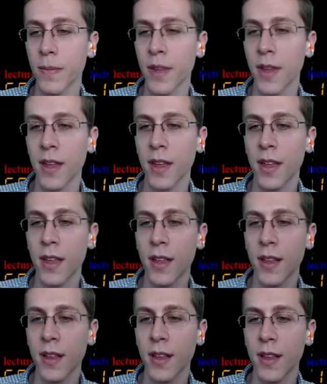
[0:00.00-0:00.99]

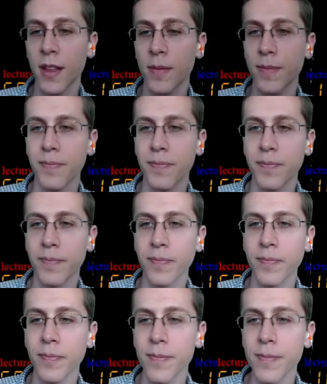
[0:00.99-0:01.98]

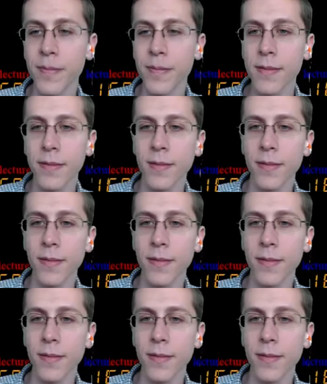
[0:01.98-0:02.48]
[no speech]